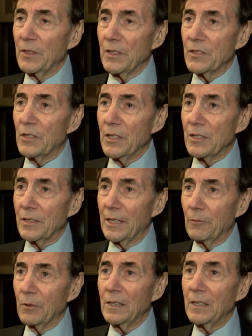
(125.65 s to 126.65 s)
of these kids
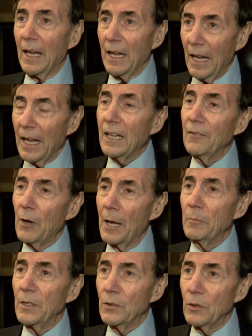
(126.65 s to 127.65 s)
like, what the heck have I been